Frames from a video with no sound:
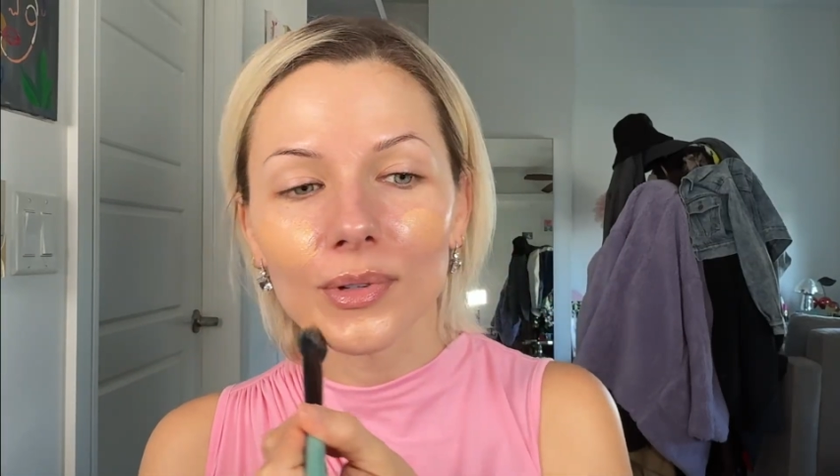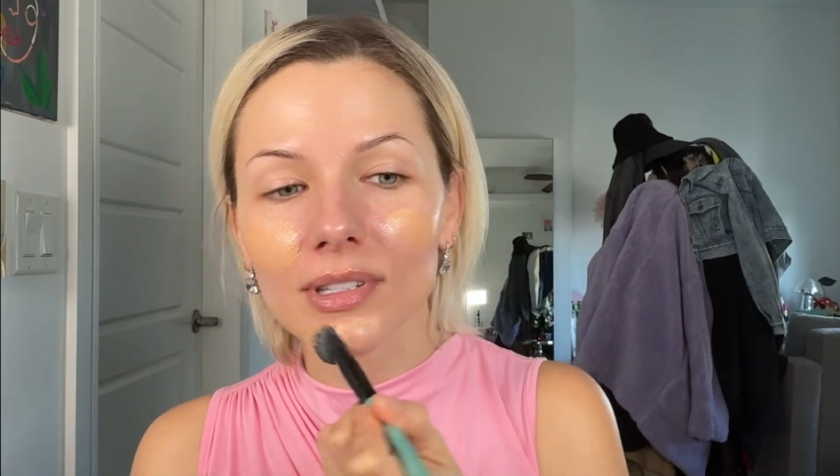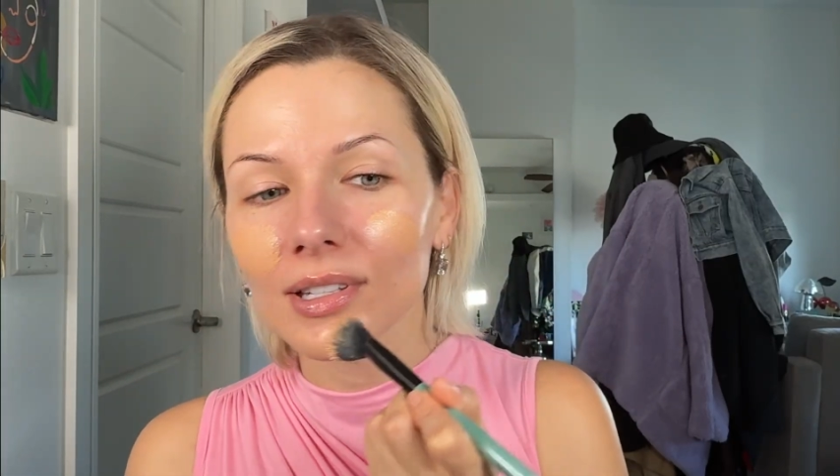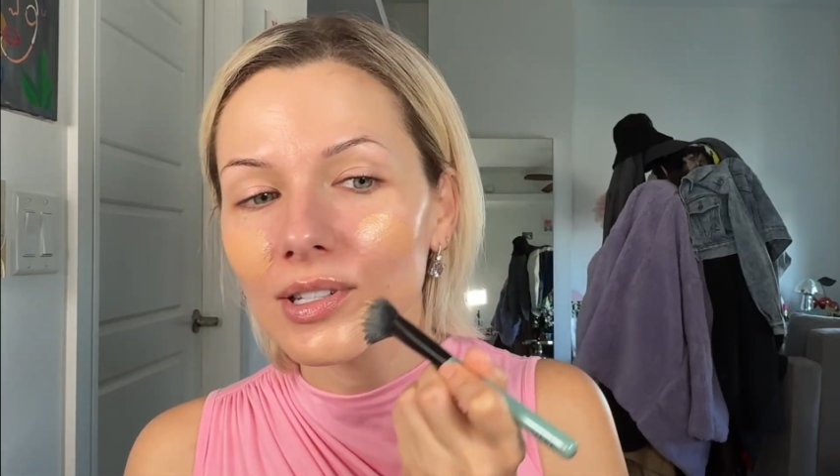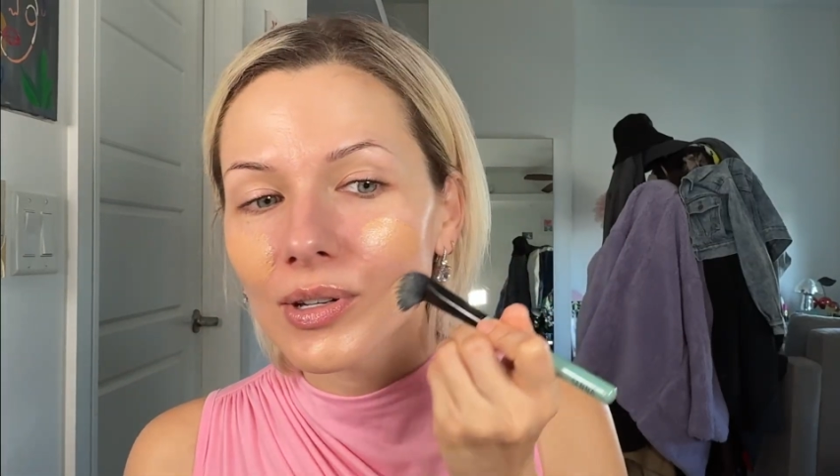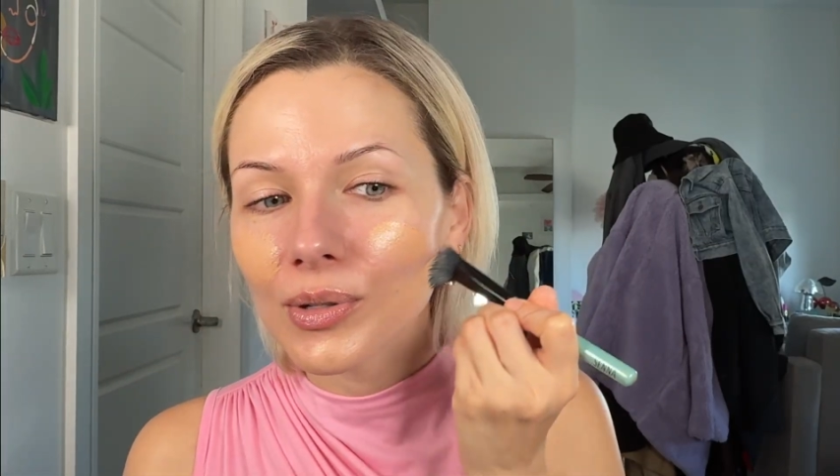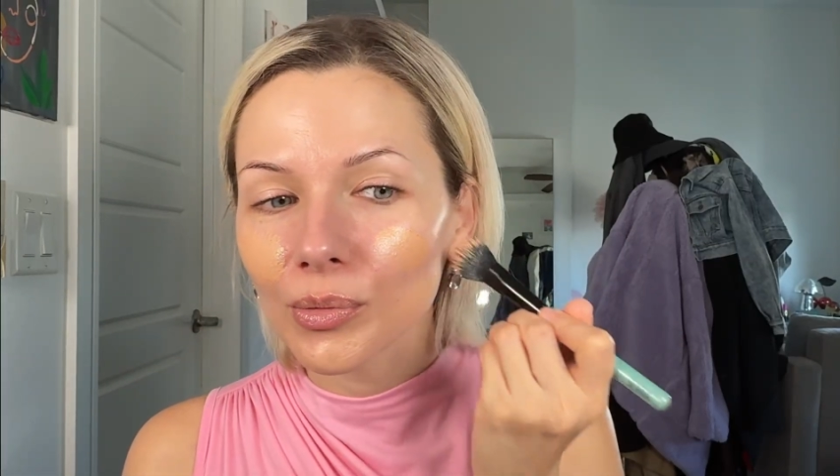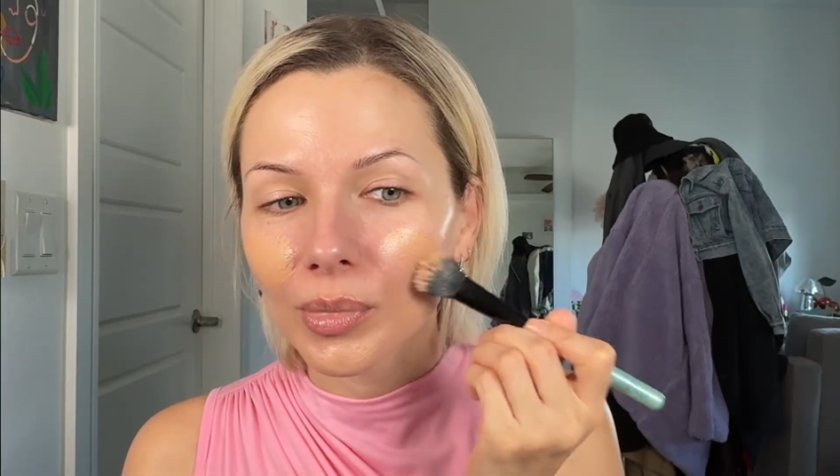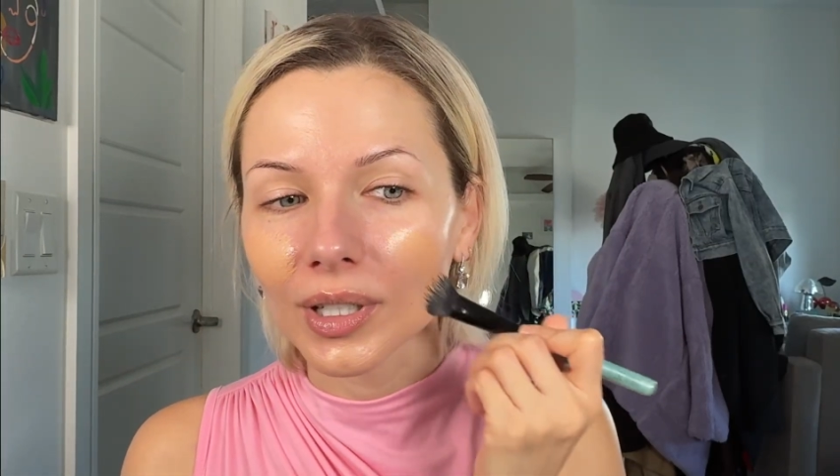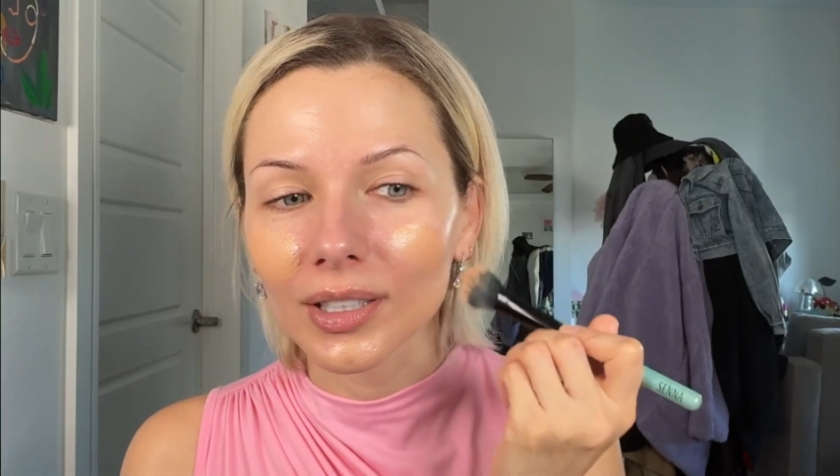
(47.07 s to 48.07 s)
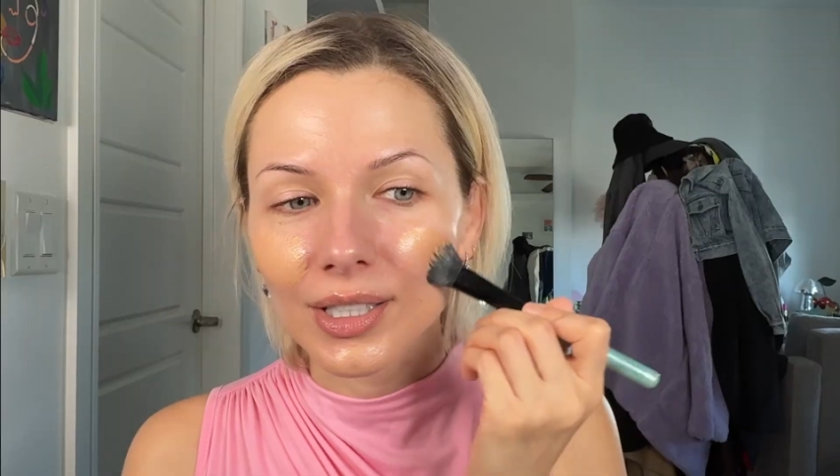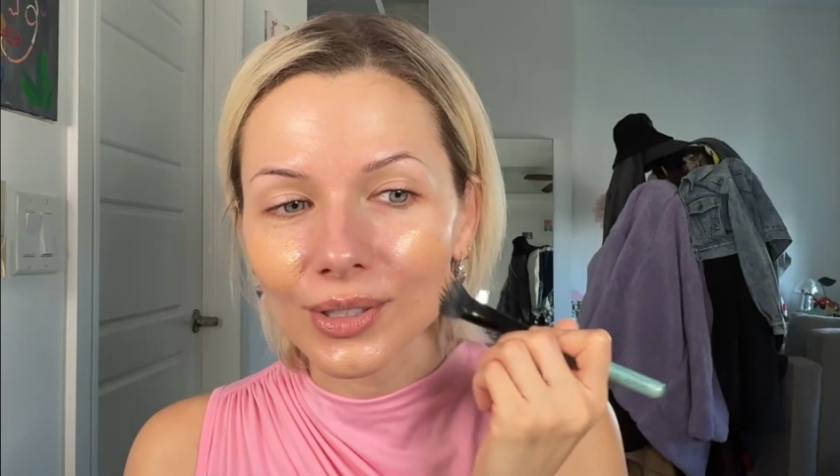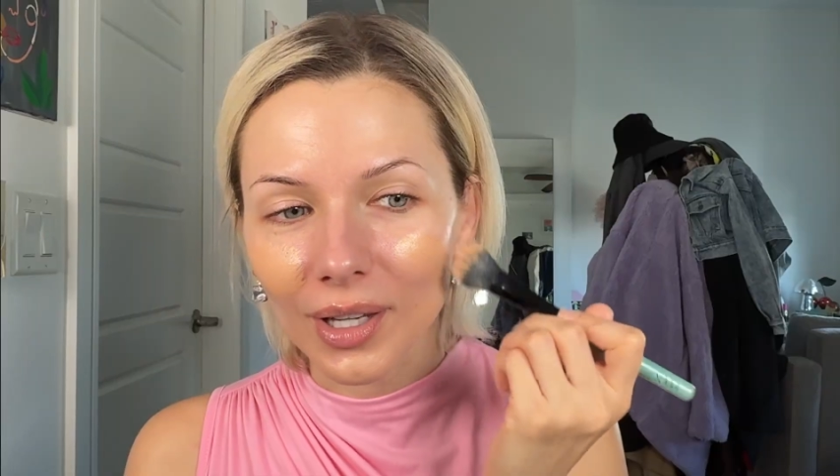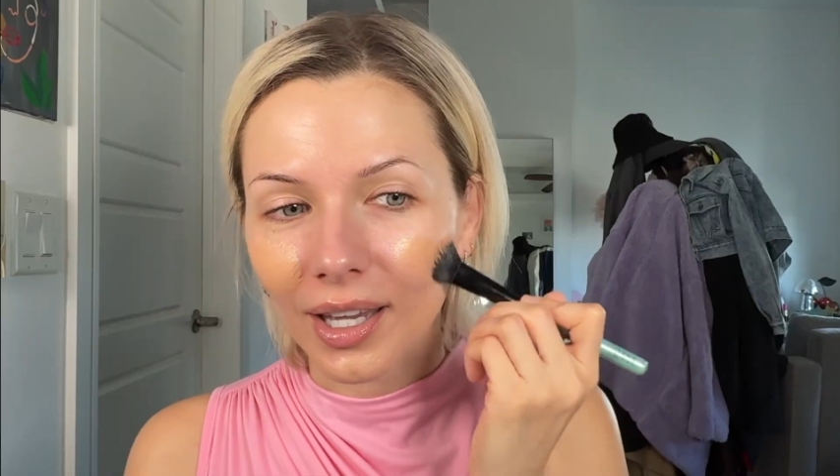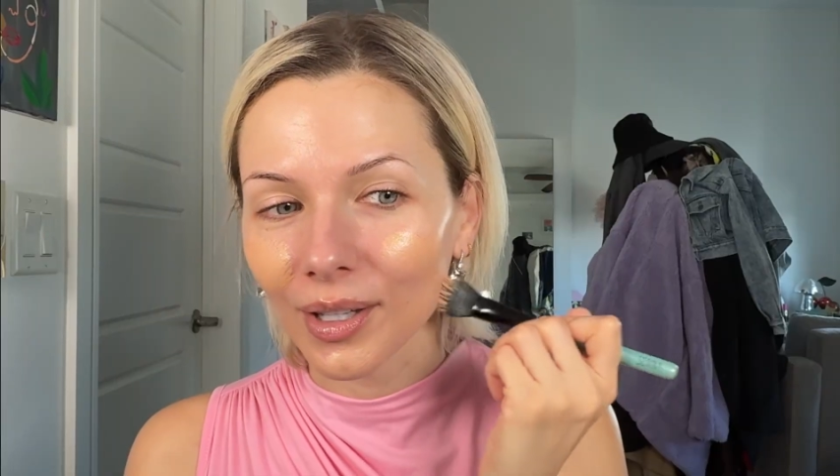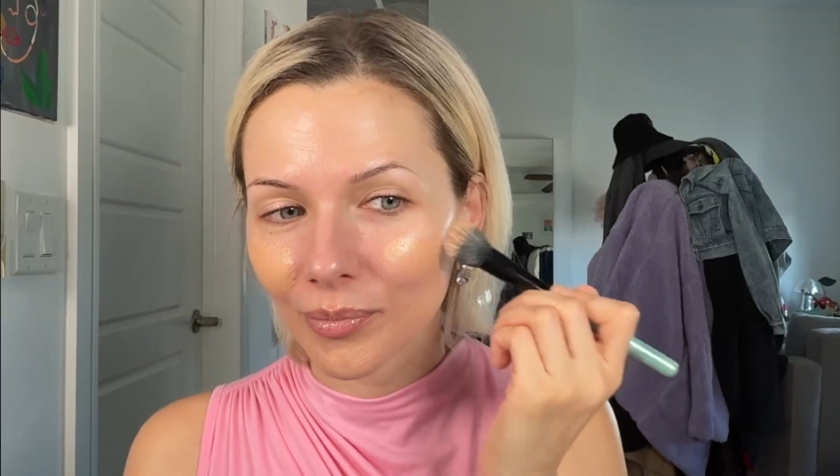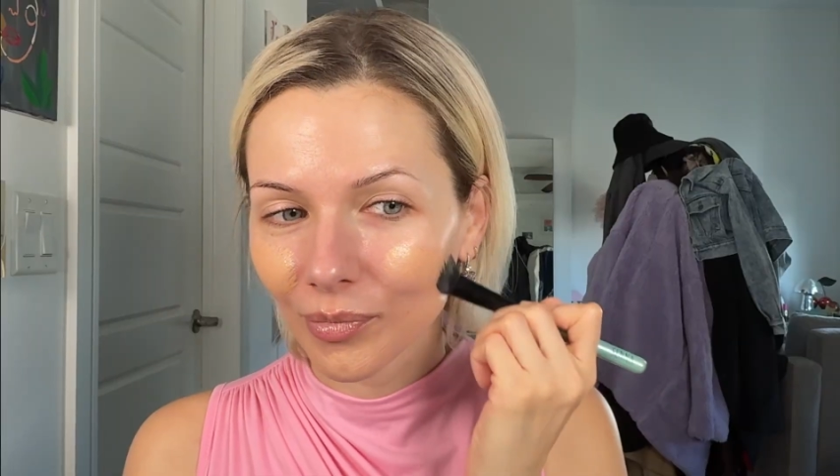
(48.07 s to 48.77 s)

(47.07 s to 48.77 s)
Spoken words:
skin tone, but that's okay.